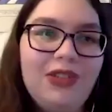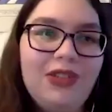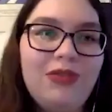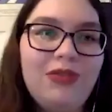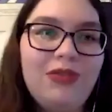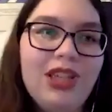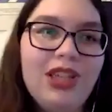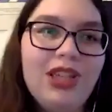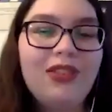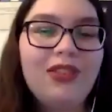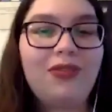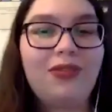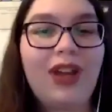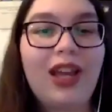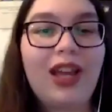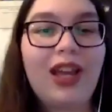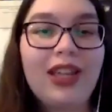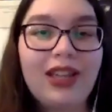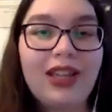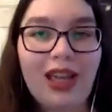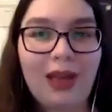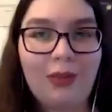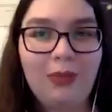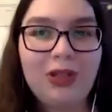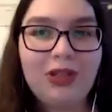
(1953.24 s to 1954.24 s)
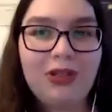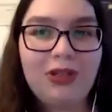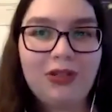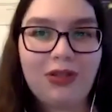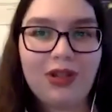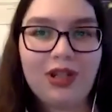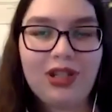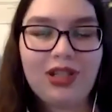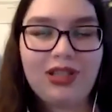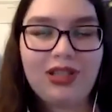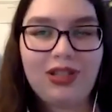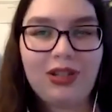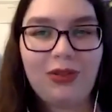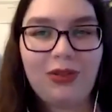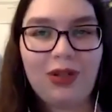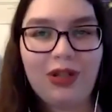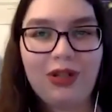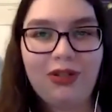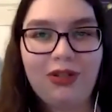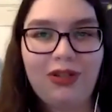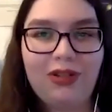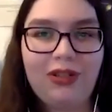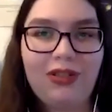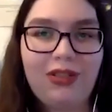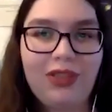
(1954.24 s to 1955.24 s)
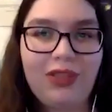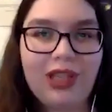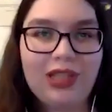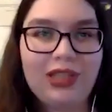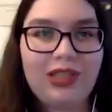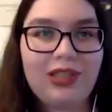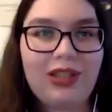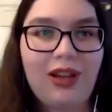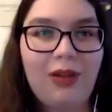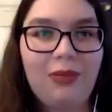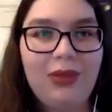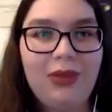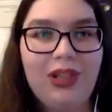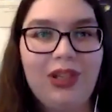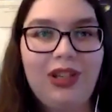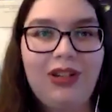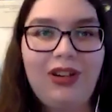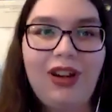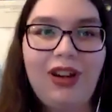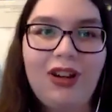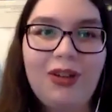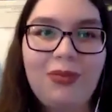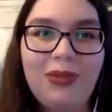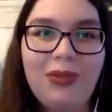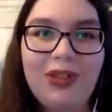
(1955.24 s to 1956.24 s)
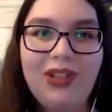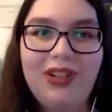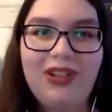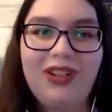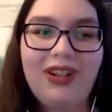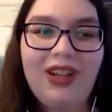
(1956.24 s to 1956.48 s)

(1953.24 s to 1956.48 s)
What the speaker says: need the right chemistry. So on Earth, that's commonly carbon,